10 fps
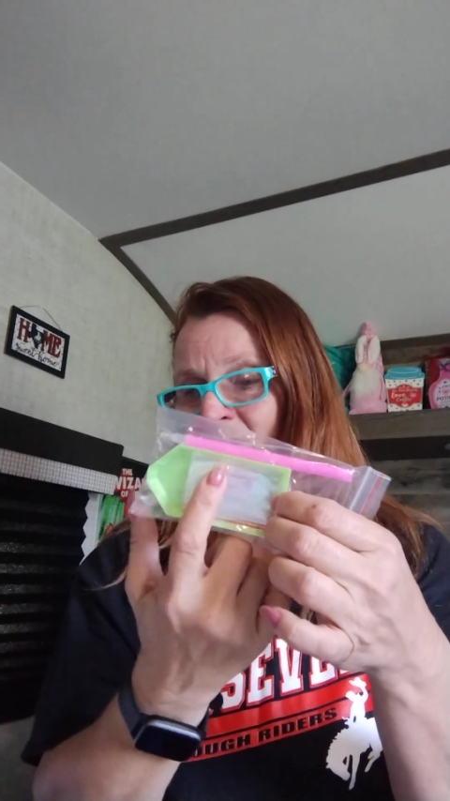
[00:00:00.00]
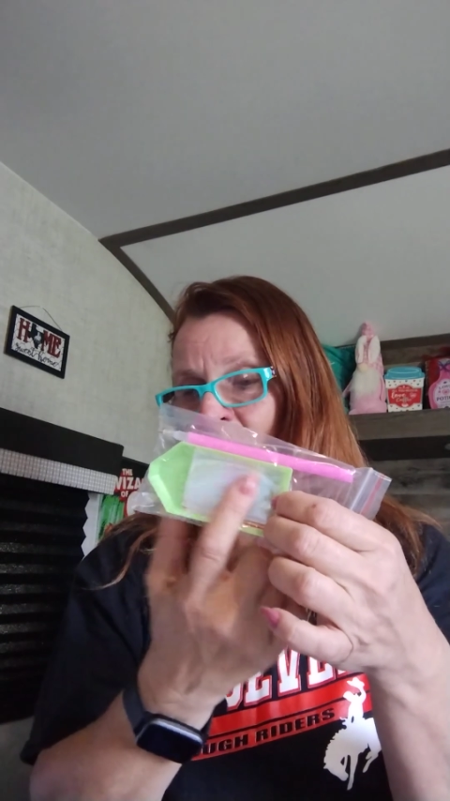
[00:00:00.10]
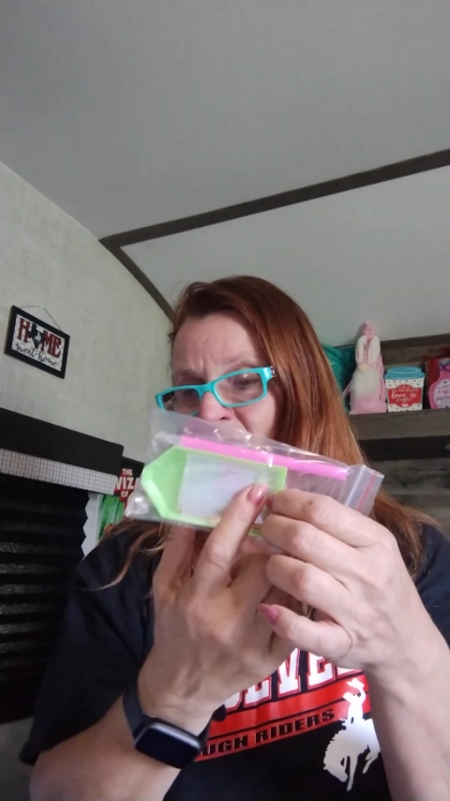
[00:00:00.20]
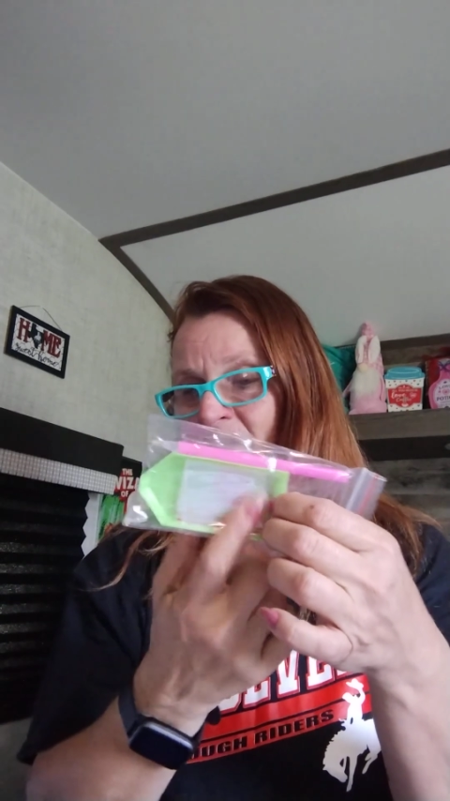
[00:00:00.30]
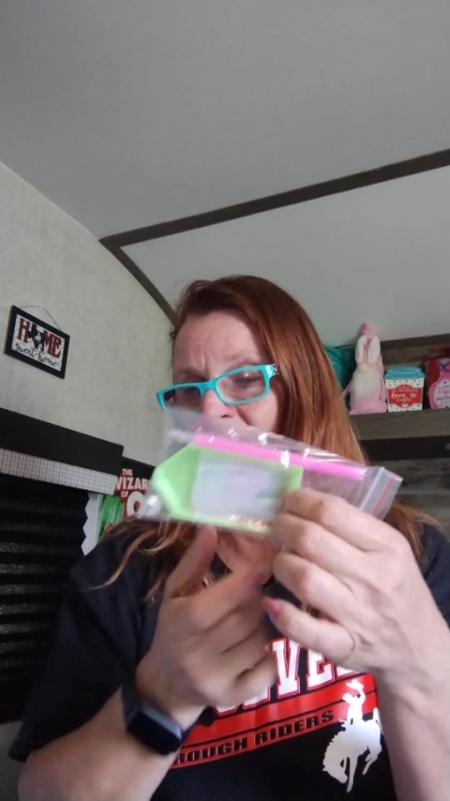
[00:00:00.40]

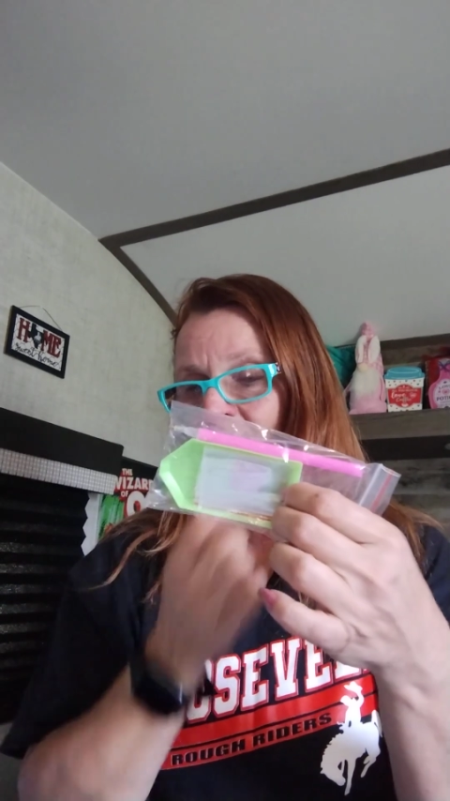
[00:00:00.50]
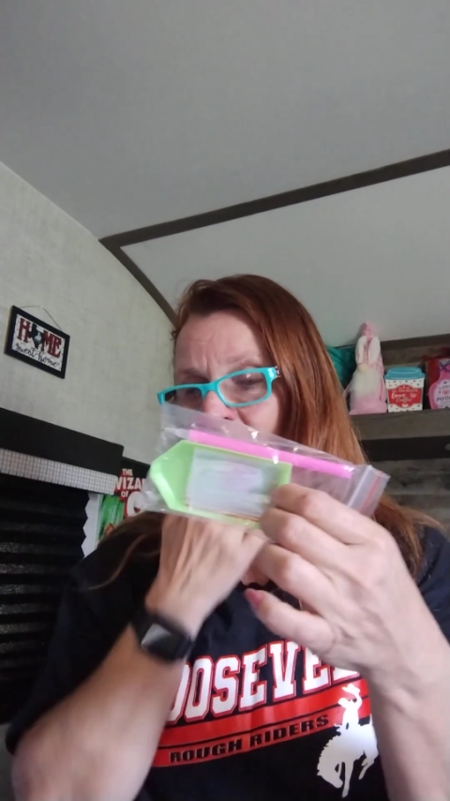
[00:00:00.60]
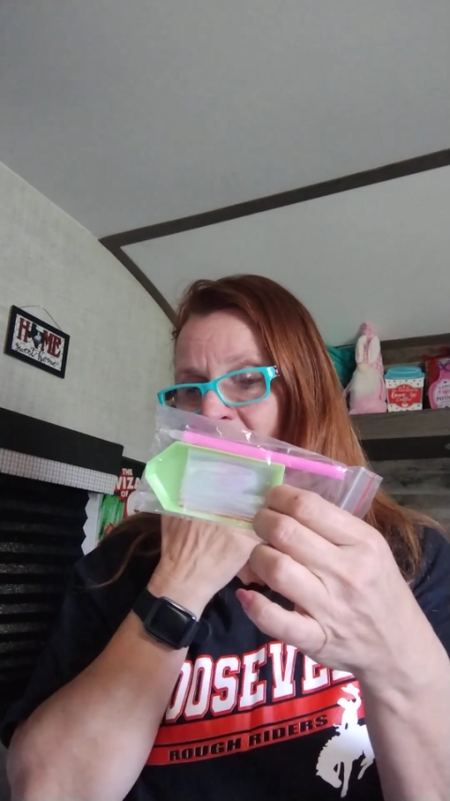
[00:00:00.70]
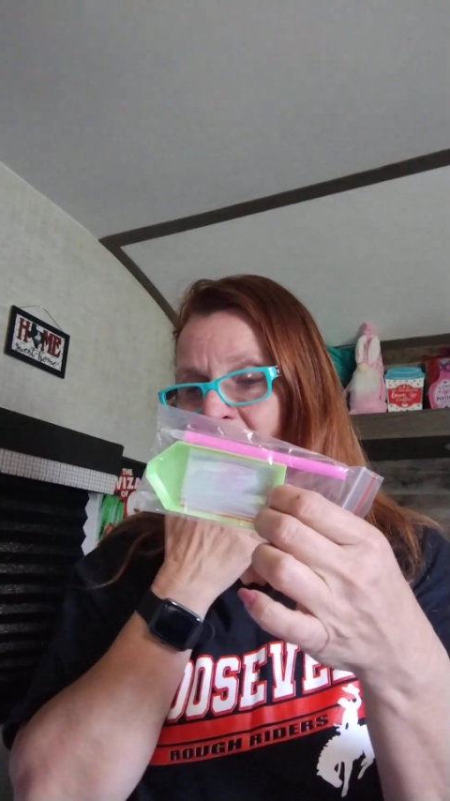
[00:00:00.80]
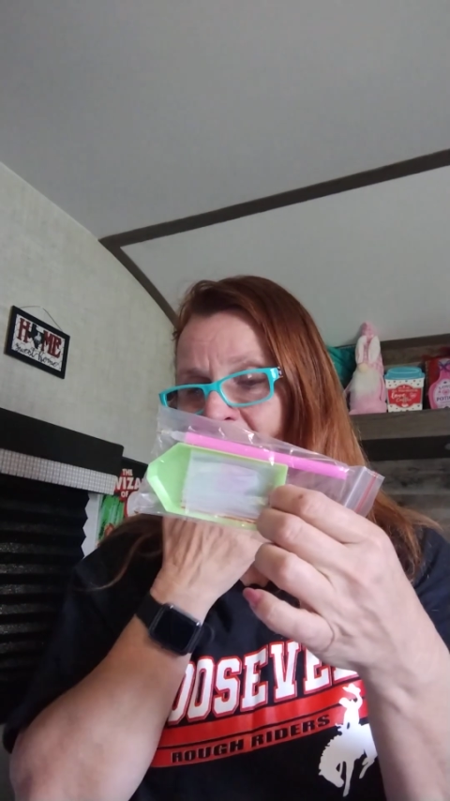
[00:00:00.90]
squishy
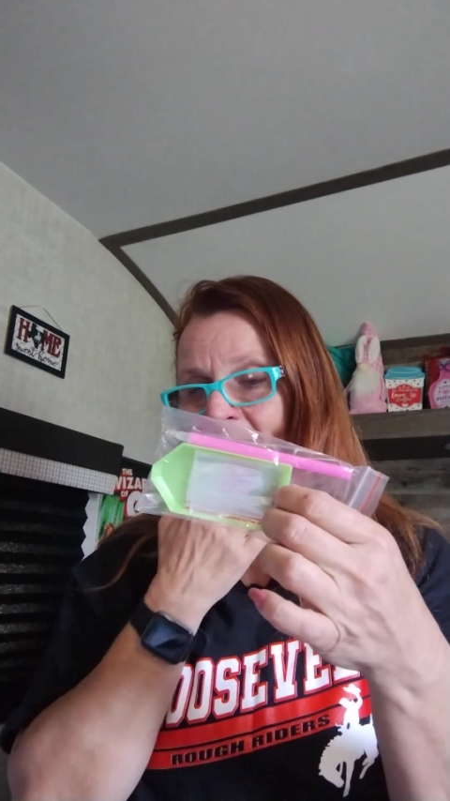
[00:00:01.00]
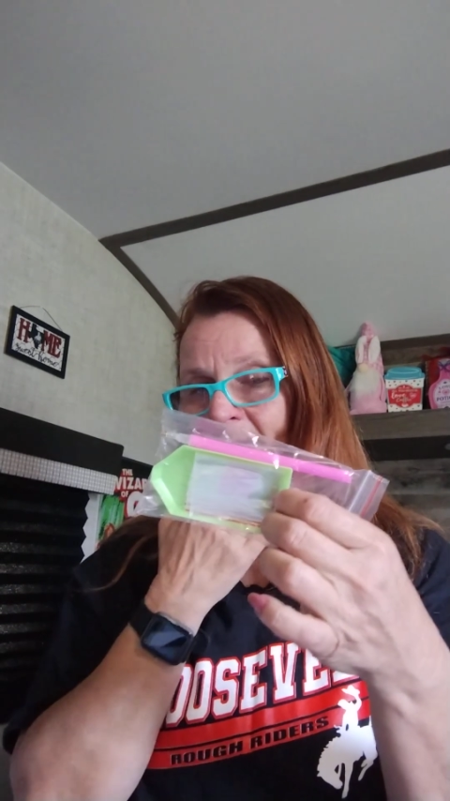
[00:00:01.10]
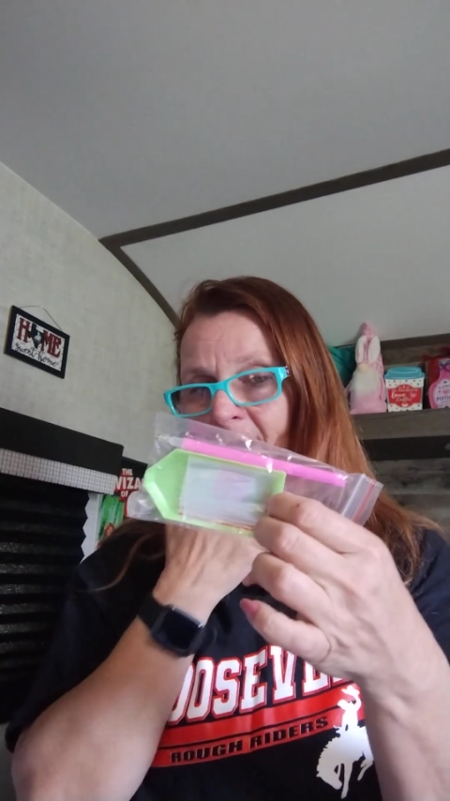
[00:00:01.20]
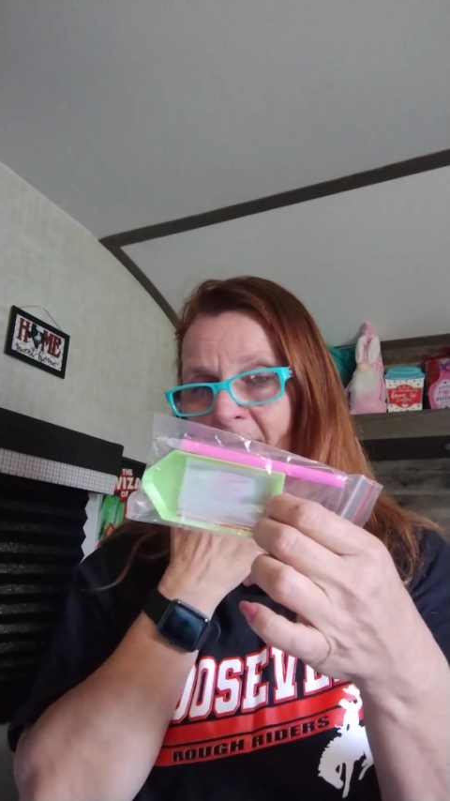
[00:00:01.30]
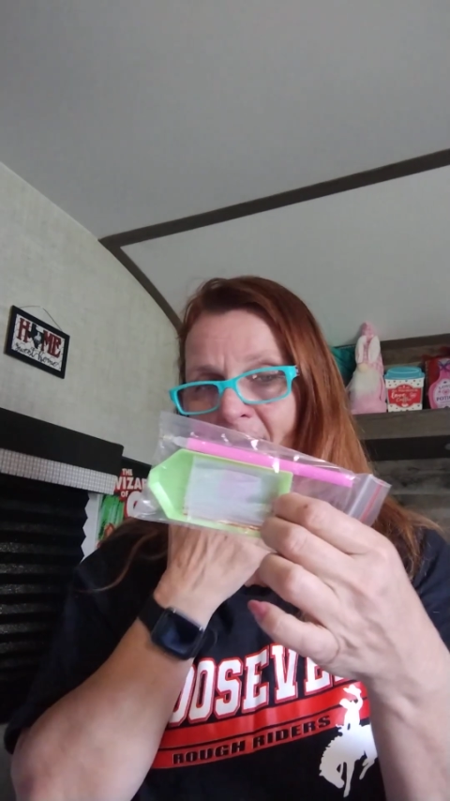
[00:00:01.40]

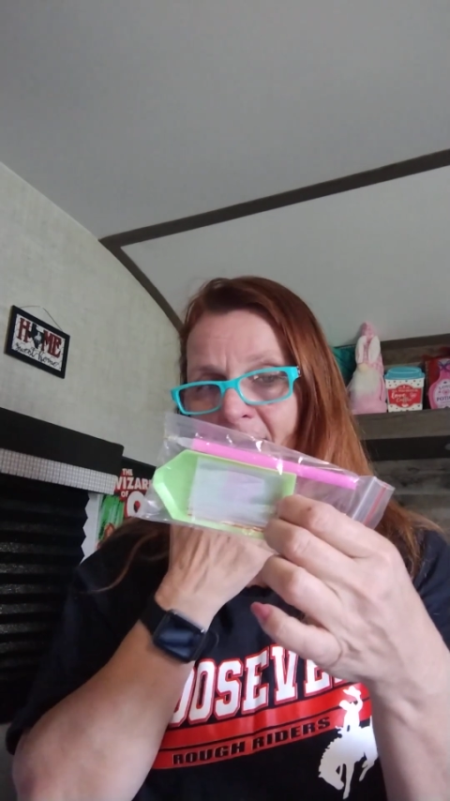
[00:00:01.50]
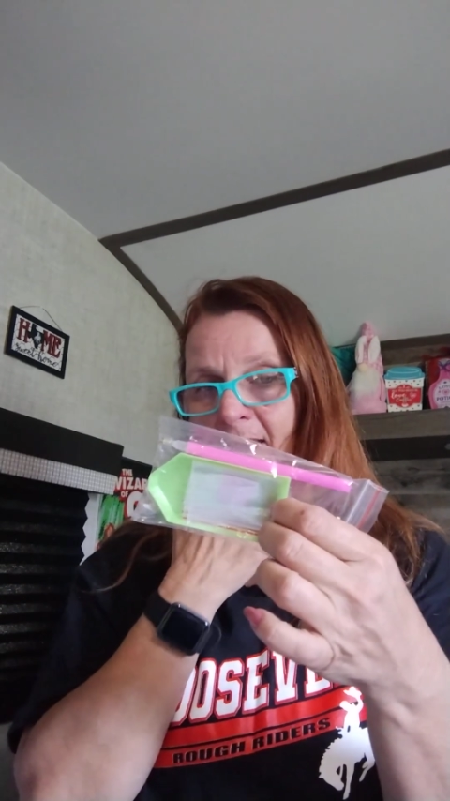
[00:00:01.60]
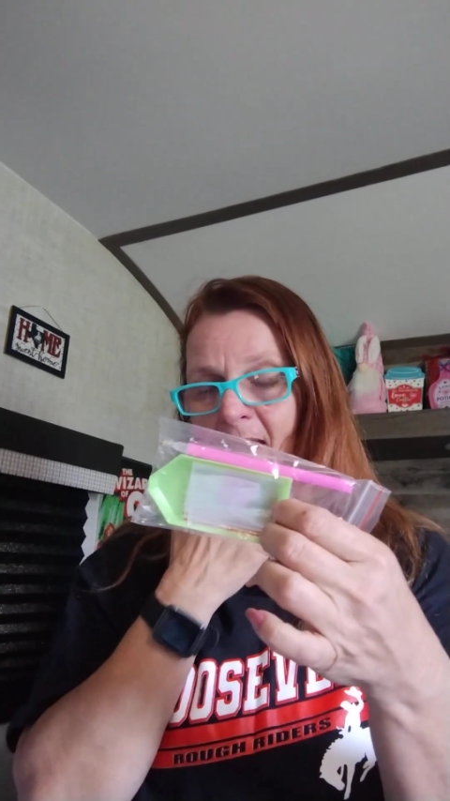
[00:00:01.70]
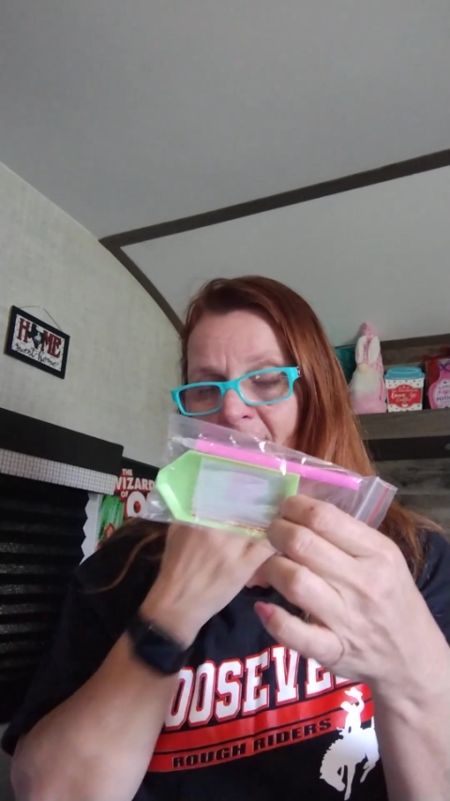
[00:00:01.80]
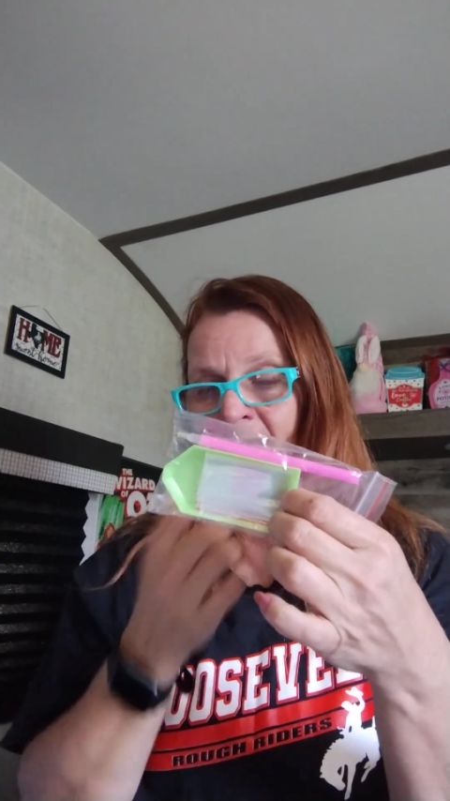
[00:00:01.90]

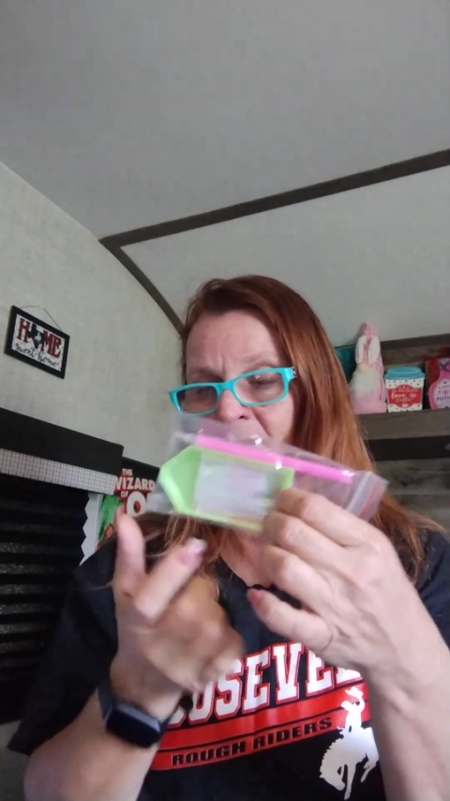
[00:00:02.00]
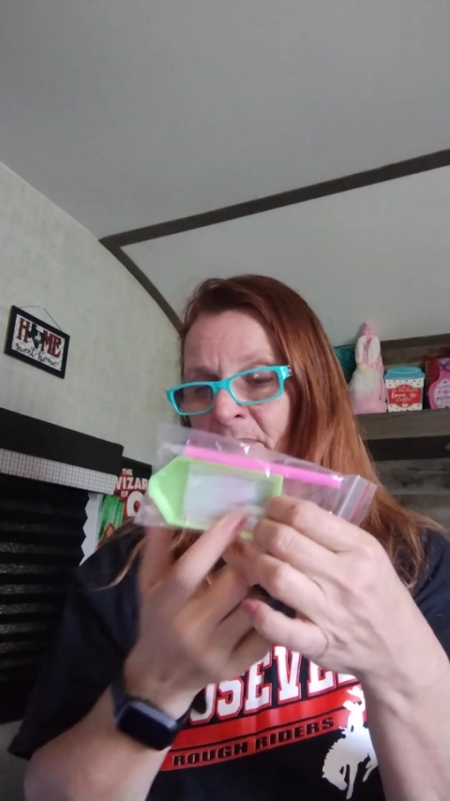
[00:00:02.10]
and